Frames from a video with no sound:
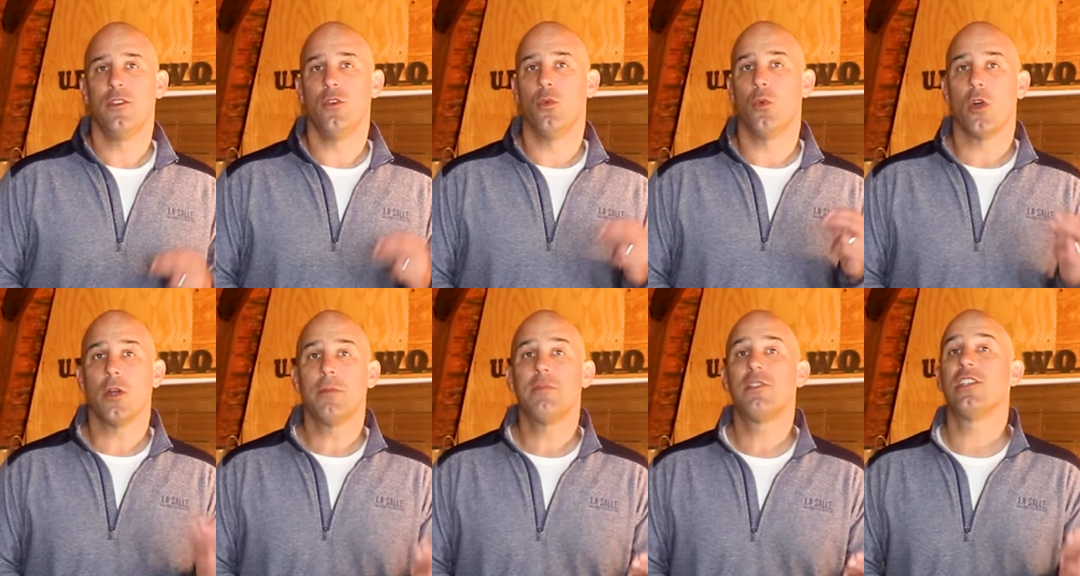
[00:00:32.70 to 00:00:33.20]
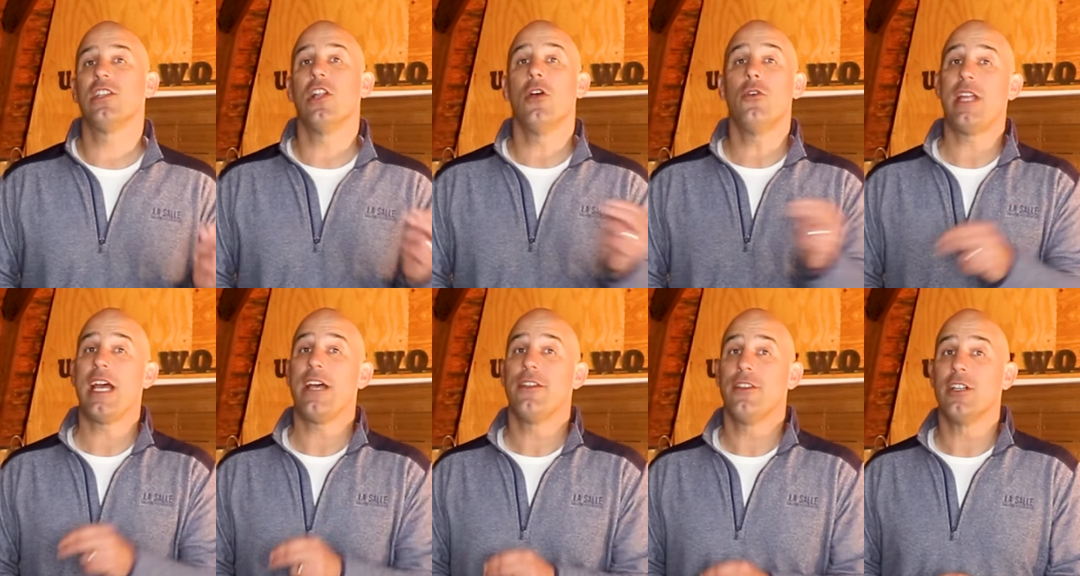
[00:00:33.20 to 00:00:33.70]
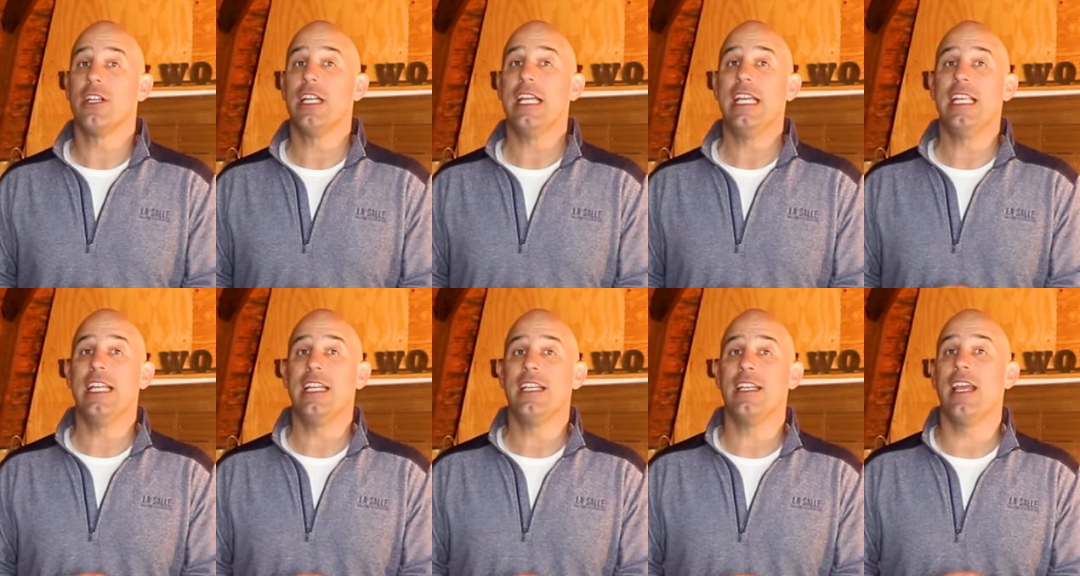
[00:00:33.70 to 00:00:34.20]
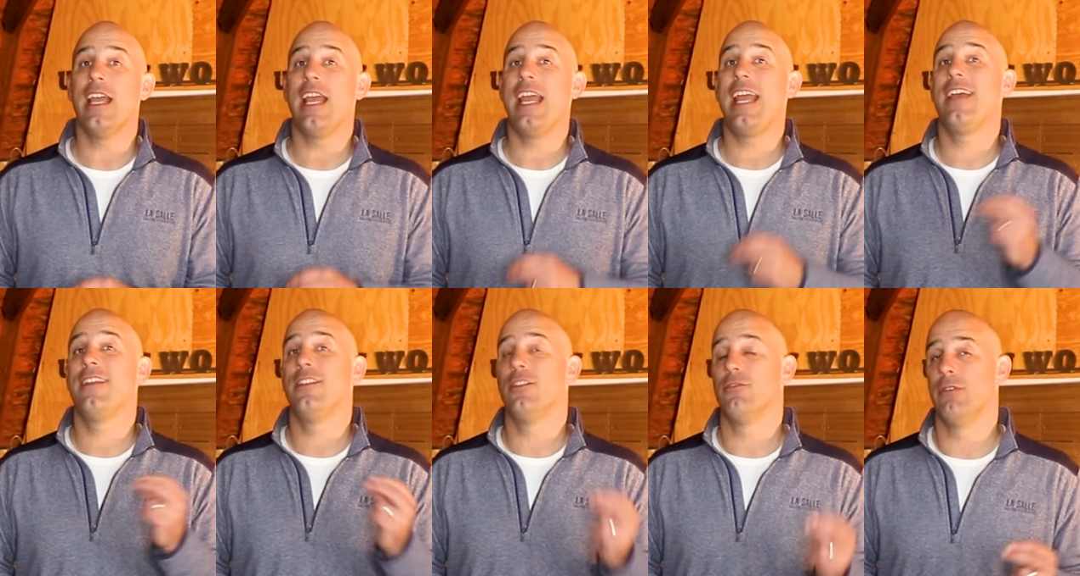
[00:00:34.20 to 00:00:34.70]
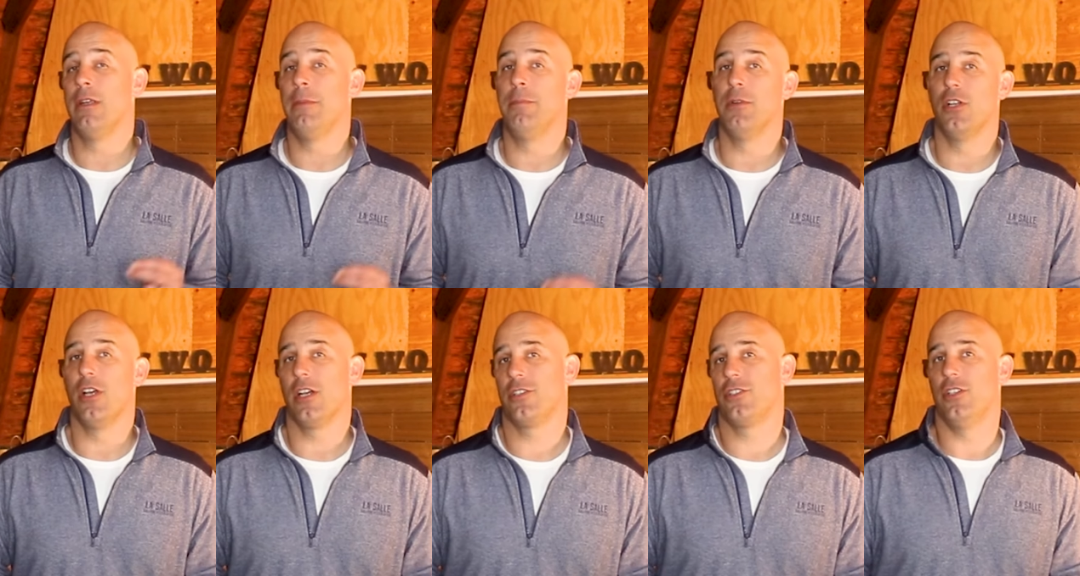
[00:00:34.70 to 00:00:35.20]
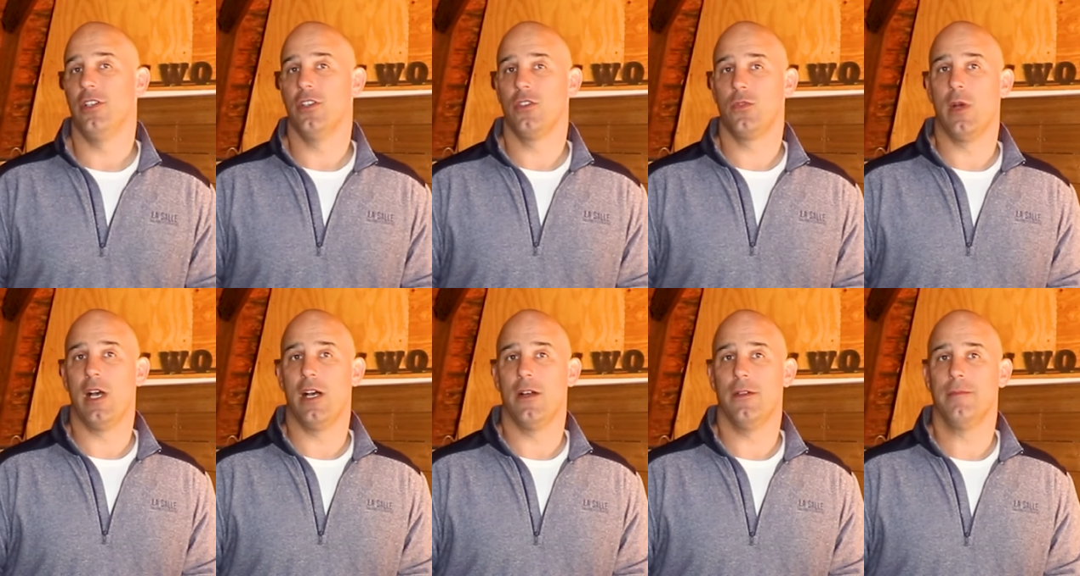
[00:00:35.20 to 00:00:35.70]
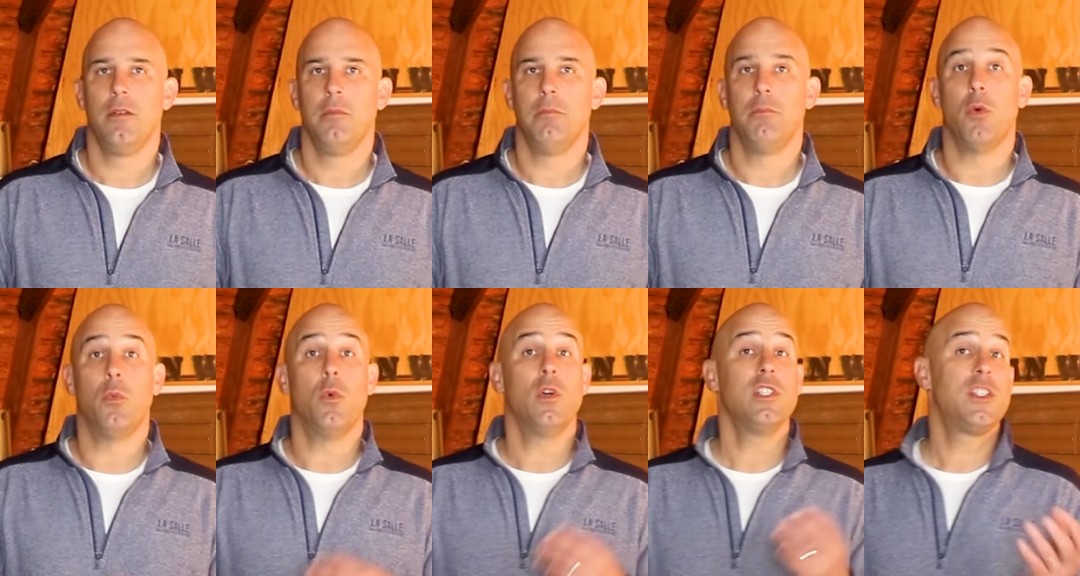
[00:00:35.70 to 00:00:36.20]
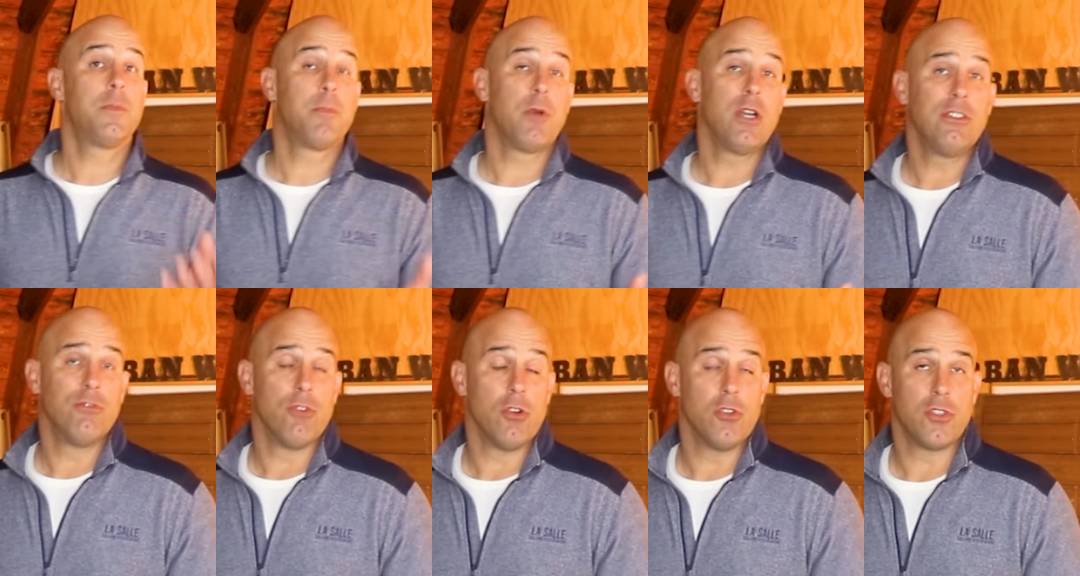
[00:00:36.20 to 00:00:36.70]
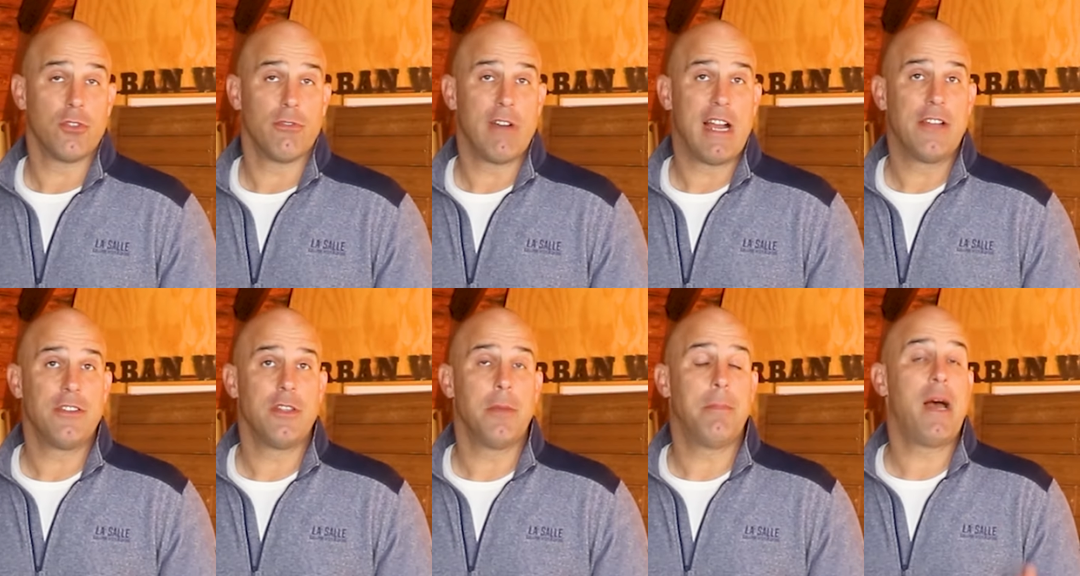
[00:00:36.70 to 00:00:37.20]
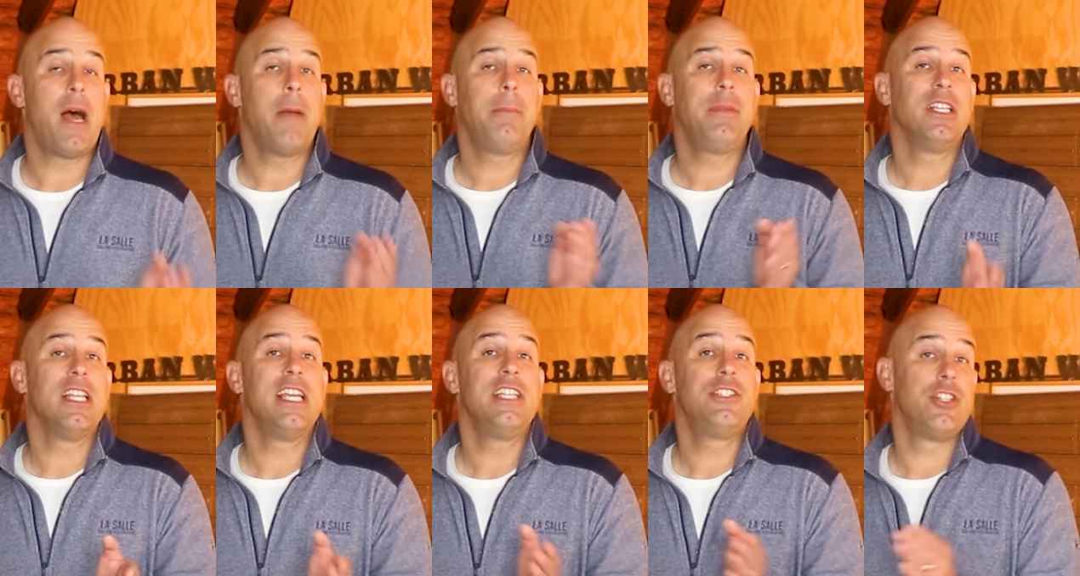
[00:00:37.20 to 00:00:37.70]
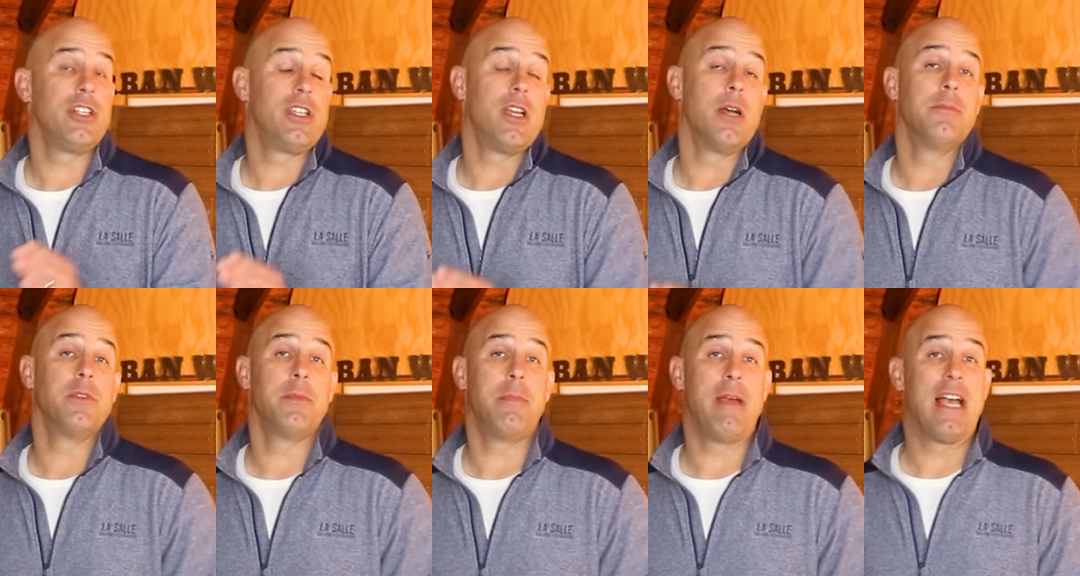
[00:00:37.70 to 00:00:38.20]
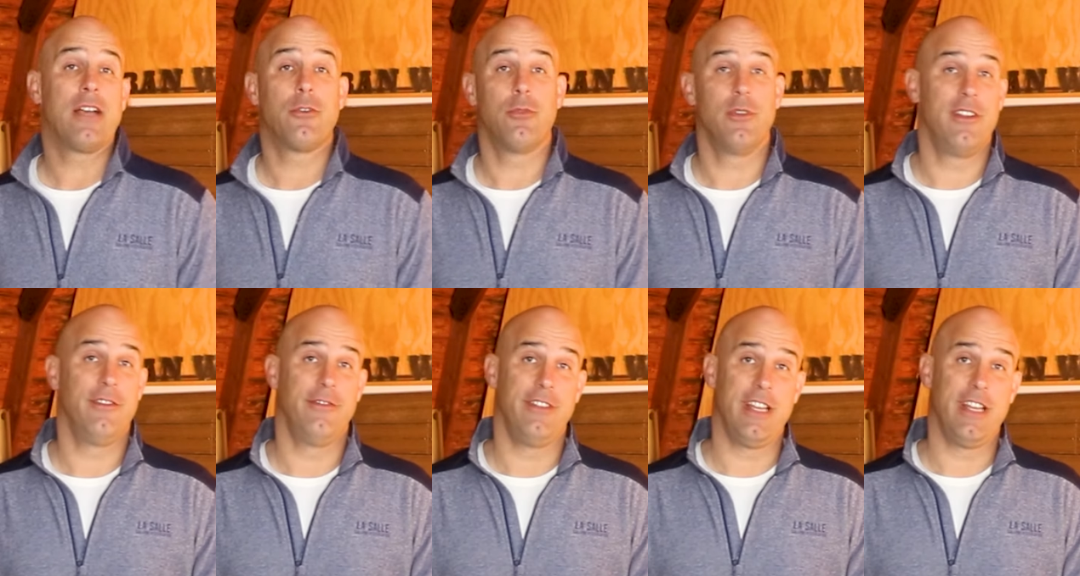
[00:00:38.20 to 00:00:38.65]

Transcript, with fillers: The worms slow down their eating and their reproduction as well. But once spring rolls around, the population comes back with a